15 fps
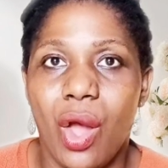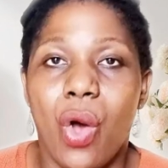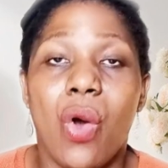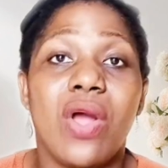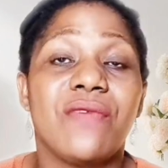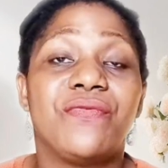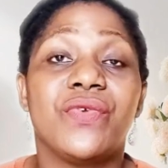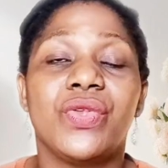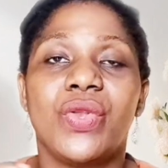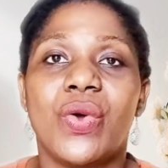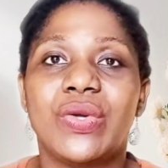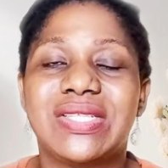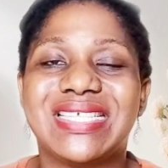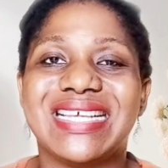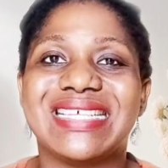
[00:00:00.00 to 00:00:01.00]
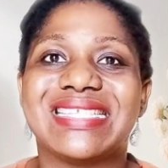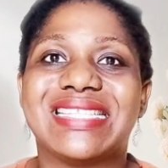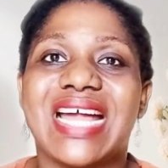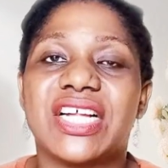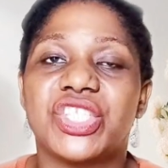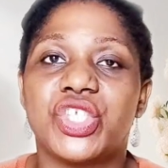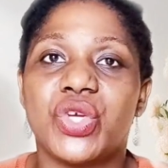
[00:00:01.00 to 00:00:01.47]
or if you notice
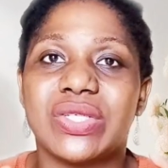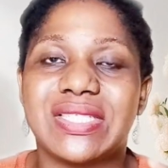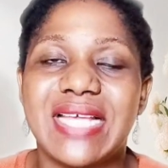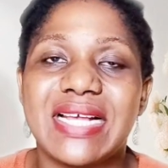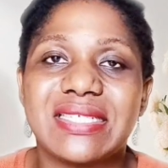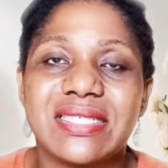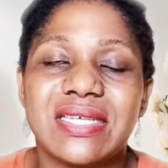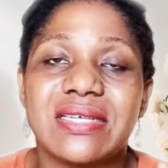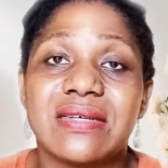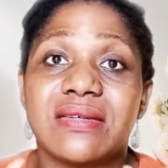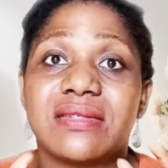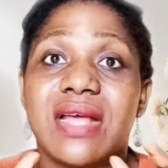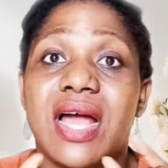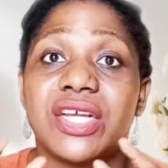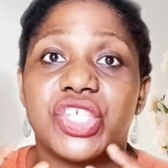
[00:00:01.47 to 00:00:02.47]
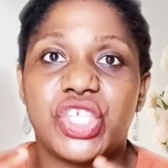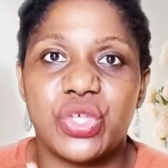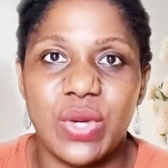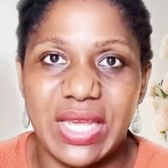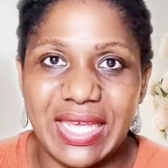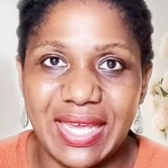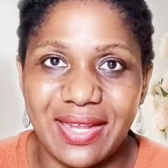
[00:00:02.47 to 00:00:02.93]
that your testicles are
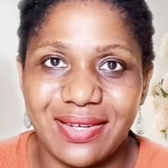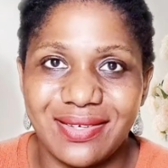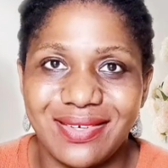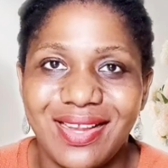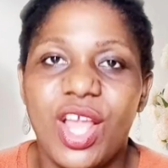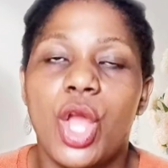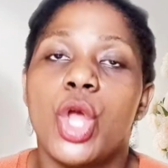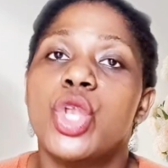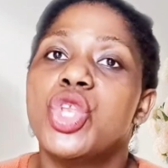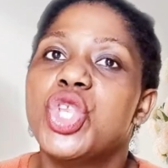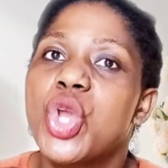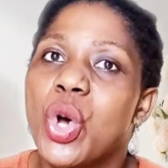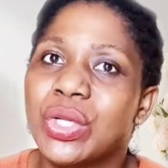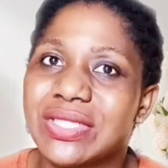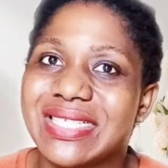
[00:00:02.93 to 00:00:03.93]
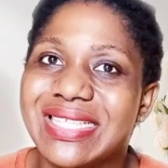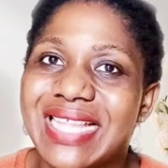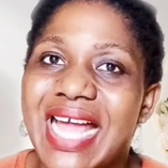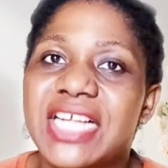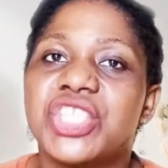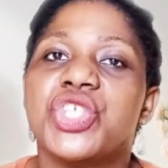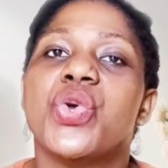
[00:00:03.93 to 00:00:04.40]
shrinking, note
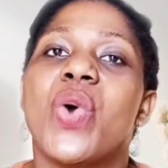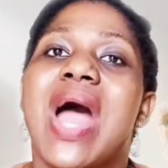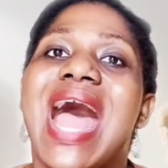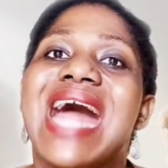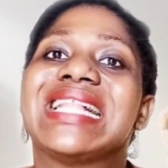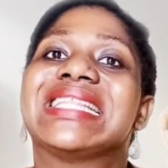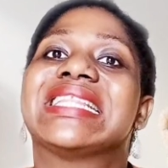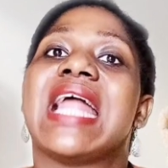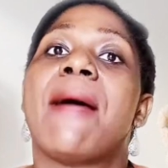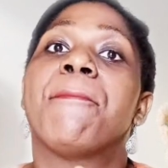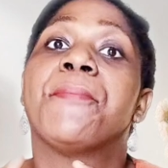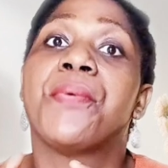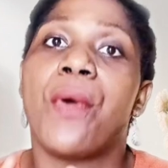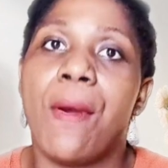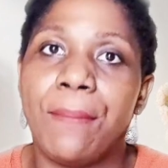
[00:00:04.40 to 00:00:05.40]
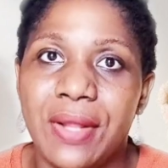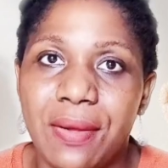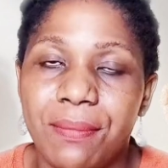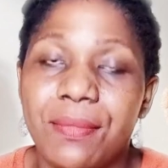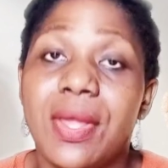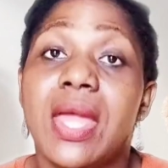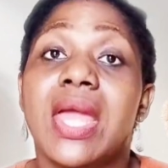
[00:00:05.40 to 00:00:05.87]
that you had that
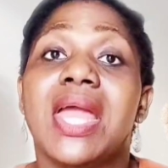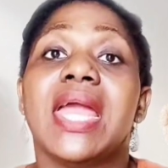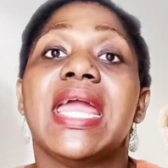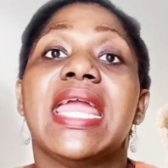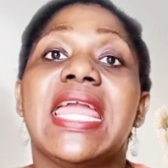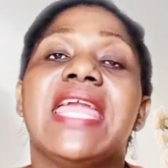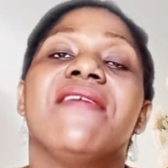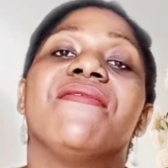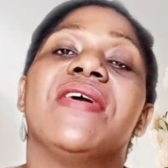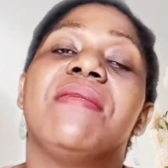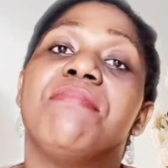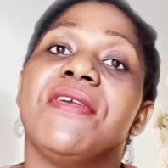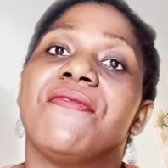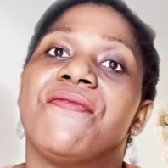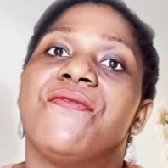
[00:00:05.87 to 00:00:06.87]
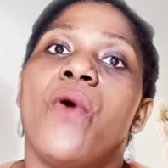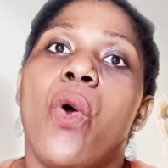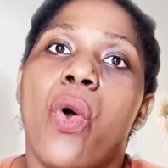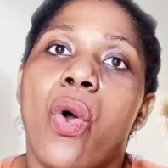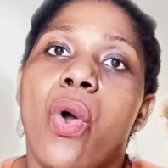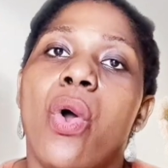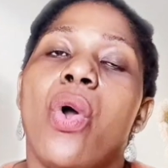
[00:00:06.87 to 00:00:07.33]
problem even
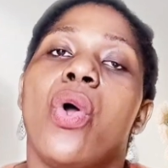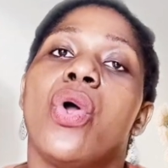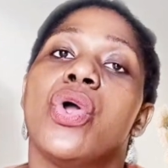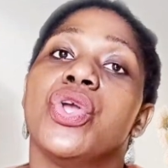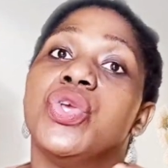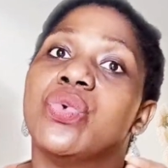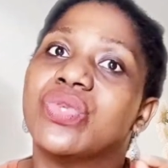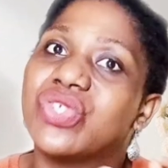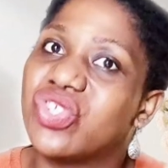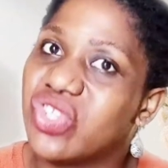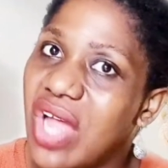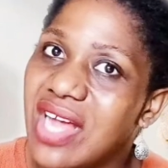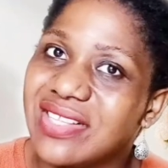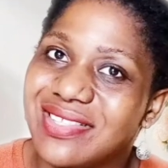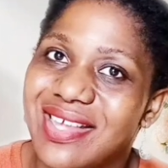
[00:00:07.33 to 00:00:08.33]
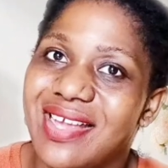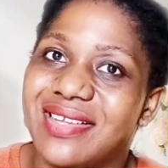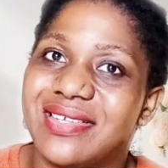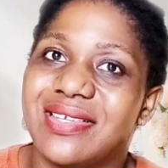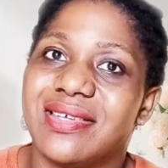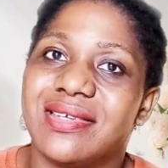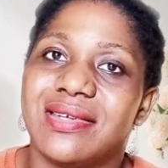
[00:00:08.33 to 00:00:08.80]
before you started